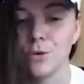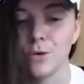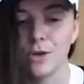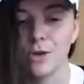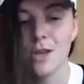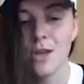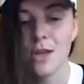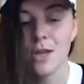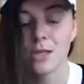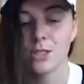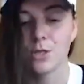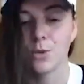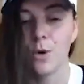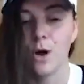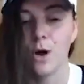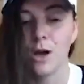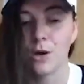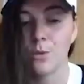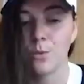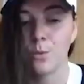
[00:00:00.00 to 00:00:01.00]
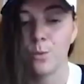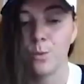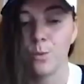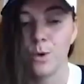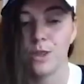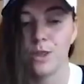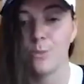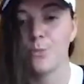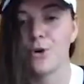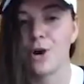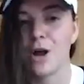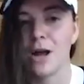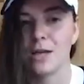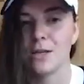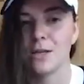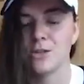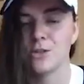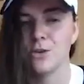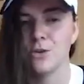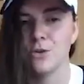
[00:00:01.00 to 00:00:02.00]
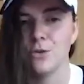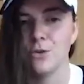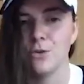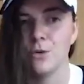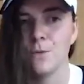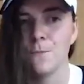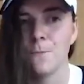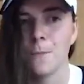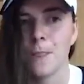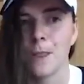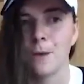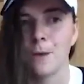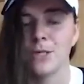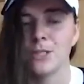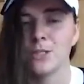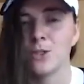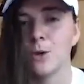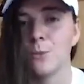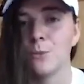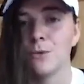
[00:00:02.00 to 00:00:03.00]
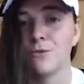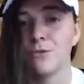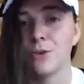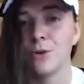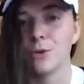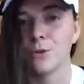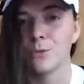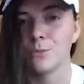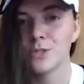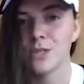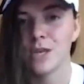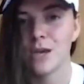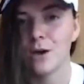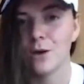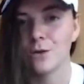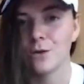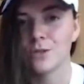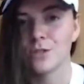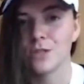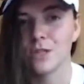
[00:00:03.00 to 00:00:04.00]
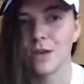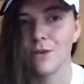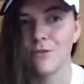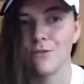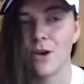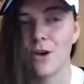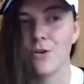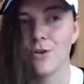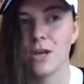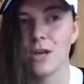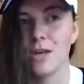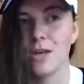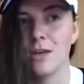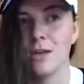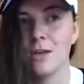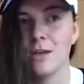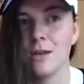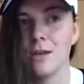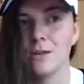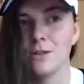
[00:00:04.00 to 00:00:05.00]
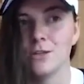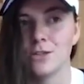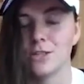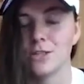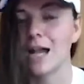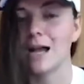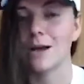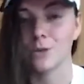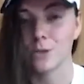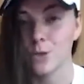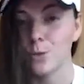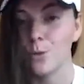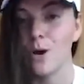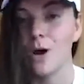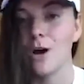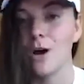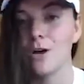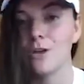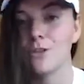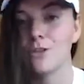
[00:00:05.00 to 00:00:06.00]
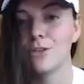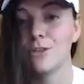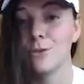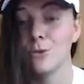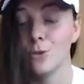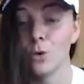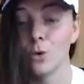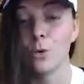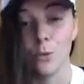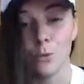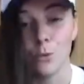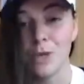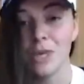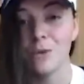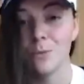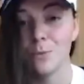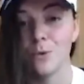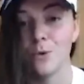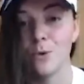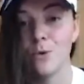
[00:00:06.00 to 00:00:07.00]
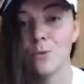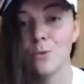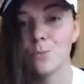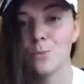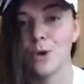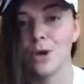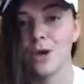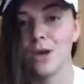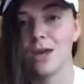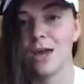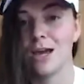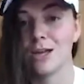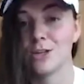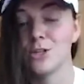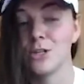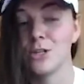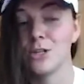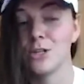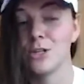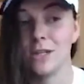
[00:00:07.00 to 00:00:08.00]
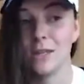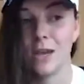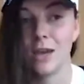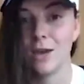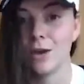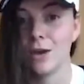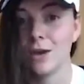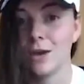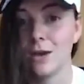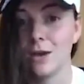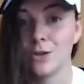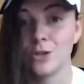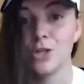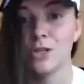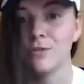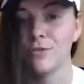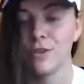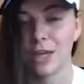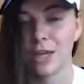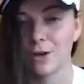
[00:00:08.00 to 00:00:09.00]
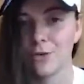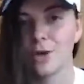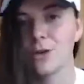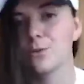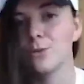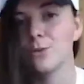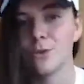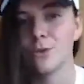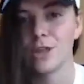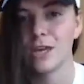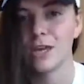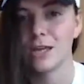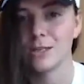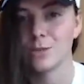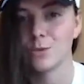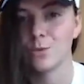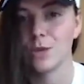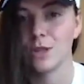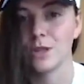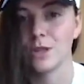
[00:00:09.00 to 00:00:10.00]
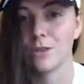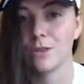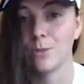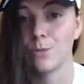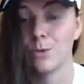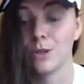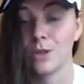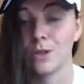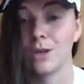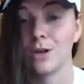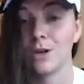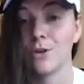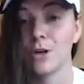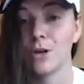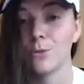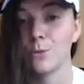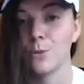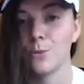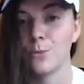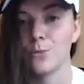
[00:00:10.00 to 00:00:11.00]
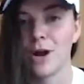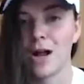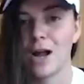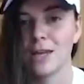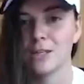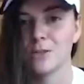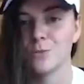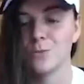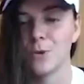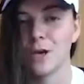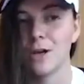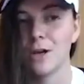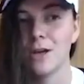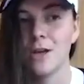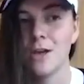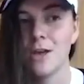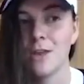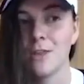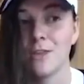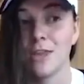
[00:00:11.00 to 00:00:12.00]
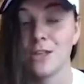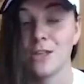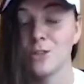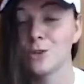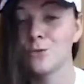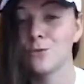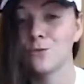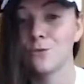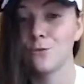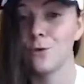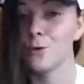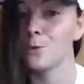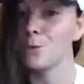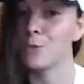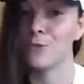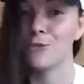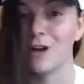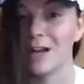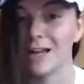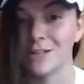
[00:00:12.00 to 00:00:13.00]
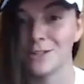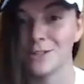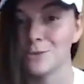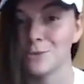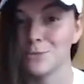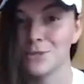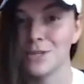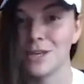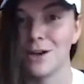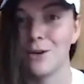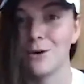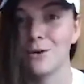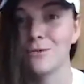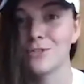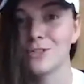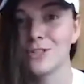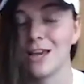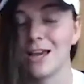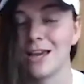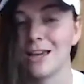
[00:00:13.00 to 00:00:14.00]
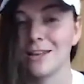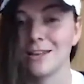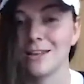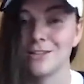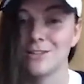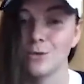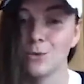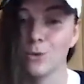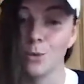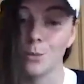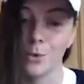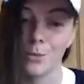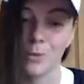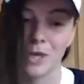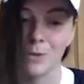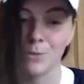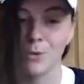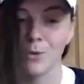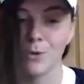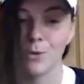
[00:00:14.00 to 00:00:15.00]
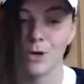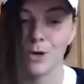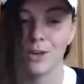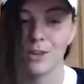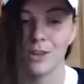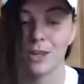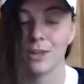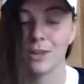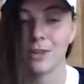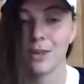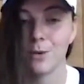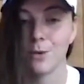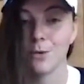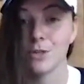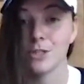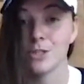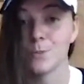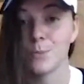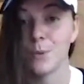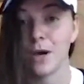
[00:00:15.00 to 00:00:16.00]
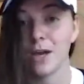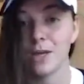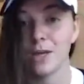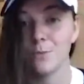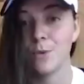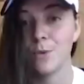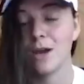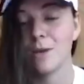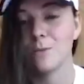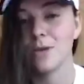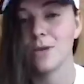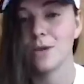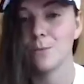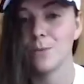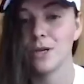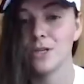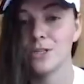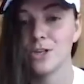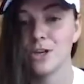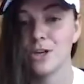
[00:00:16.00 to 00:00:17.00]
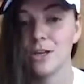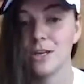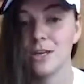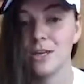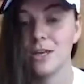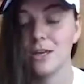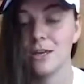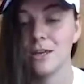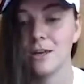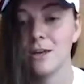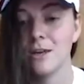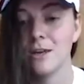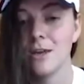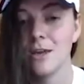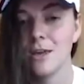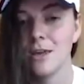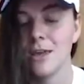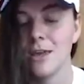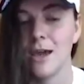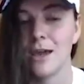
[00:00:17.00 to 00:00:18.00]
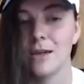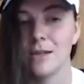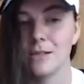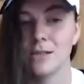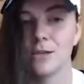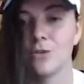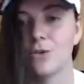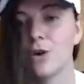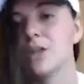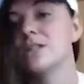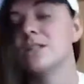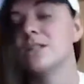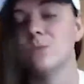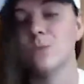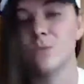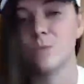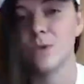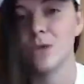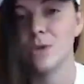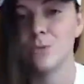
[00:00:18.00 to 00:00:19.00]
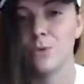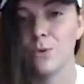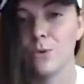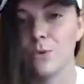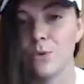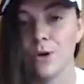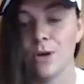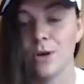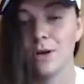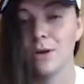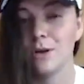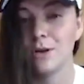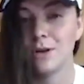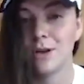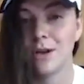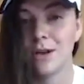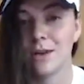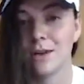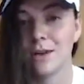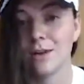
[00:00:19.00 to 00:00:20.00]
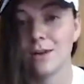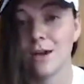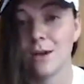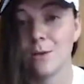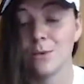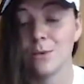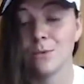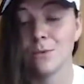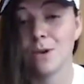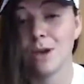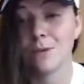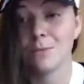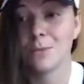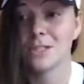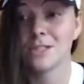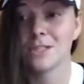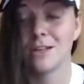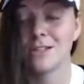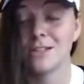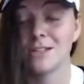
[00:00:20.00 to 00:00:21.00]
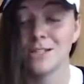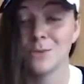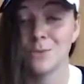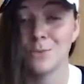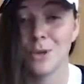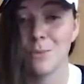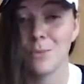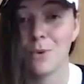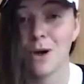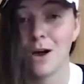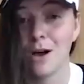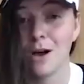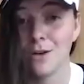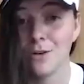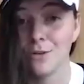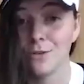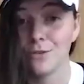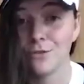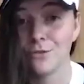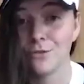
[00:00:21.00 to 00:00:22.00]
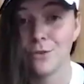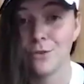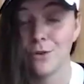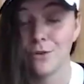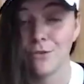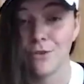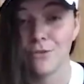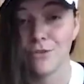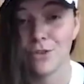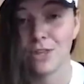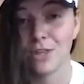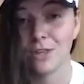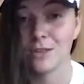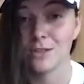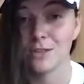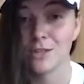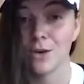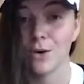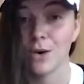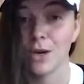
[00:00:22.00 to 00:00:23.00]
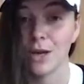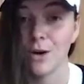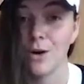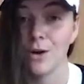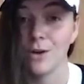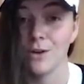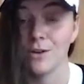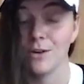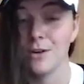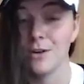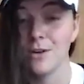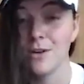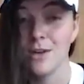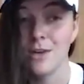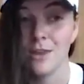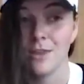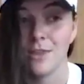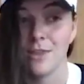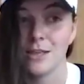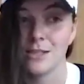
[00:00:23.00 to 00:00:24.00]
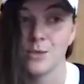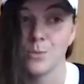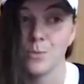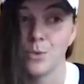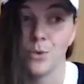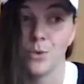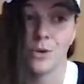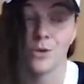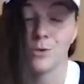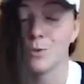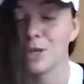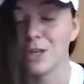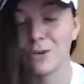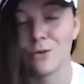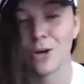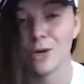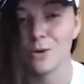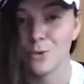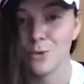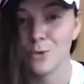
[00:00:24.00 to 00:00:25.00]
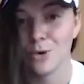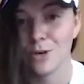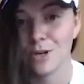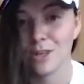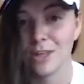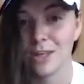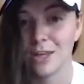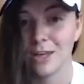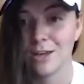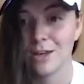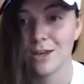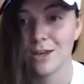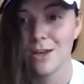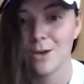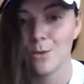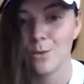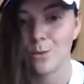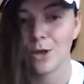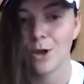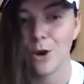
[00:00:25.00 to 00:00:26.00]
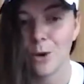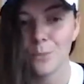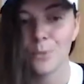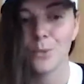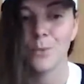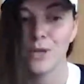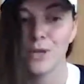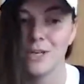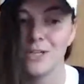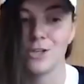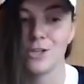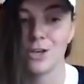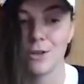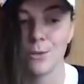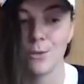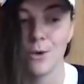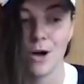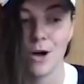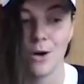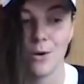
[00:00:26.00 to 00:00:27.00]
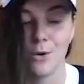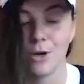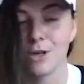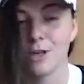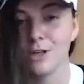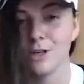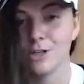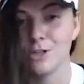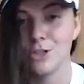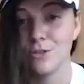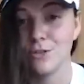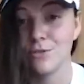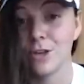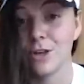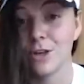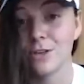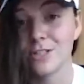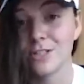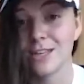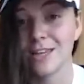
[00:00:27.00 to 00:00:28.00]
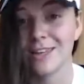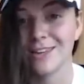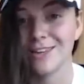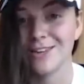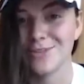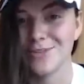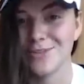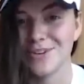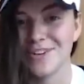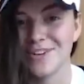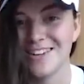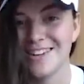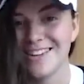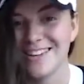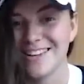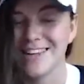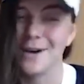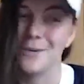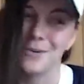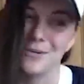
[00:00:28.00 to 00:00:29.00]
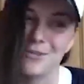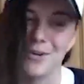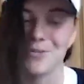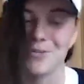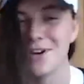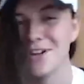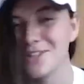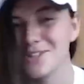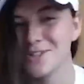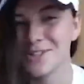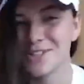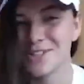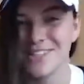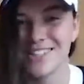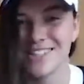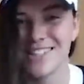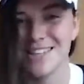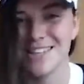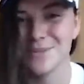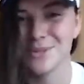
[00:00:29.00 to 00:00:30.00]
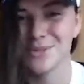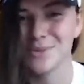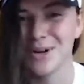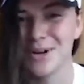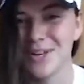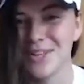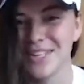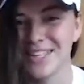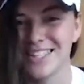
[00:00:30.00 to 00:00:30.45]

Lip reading: And to work with a brand who, I mean, Tom and Phil themselves, they're very just down to earth, normal people, but actually they're achieving incredible things with an incredible brand, but they're just football fans themselves and normal people. And I think they were inspired by me and my journey. And yeah, it's a great team of people. And I'm excited to be a part of everything that's going on. And their support has been incredible. And I think complement each other well and can achieve a lot together. And now we've got Rangers in the team as well.